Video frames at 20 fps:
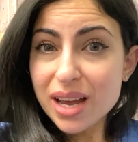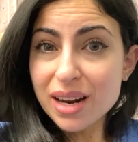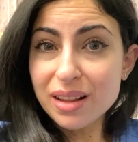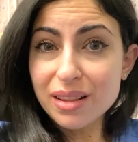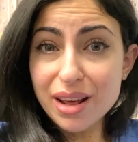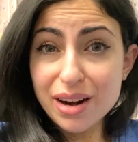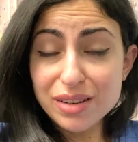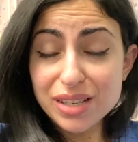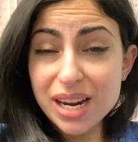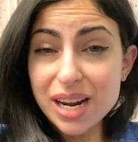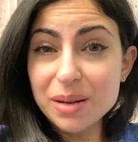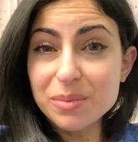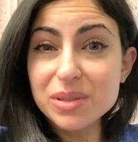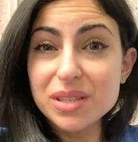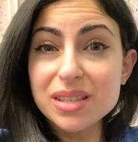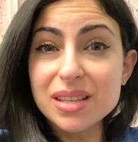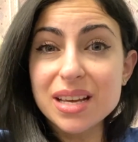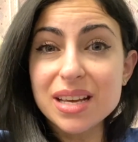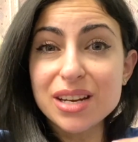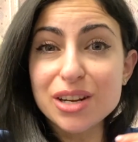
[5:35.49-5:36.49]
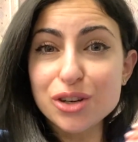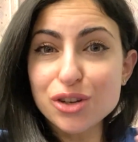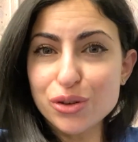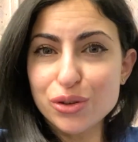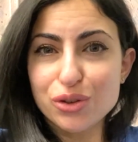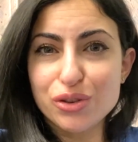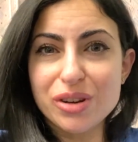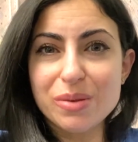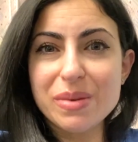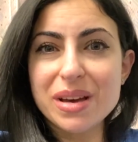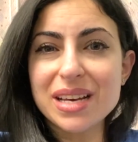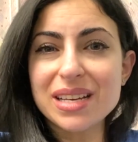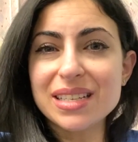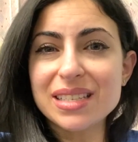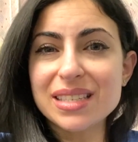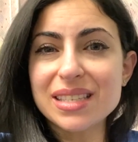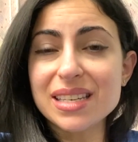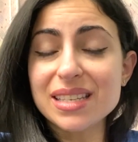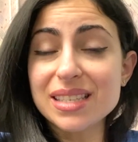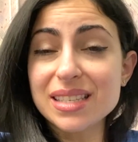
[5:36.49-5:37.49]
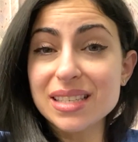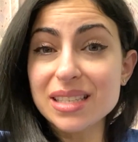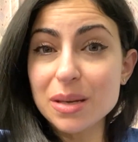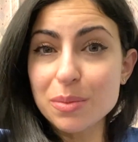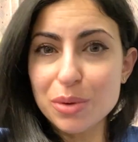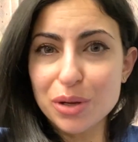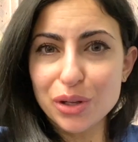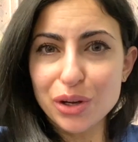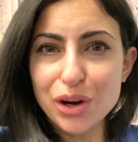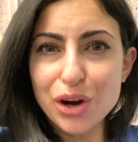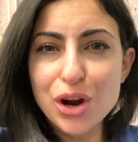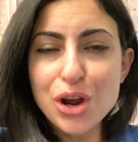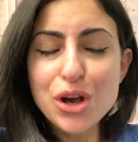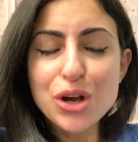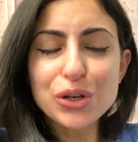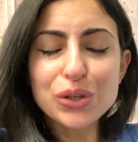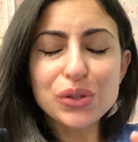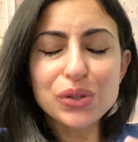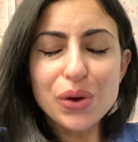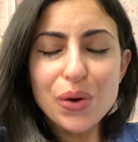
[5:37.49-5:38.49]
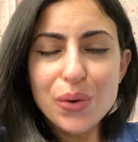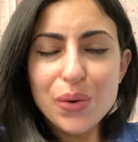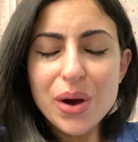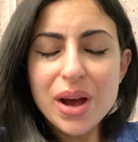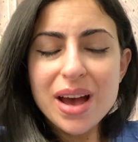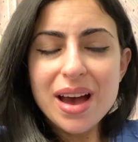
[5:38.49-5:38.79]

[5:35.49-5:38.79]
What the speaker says: And a lot of times the initial treatment is similar. So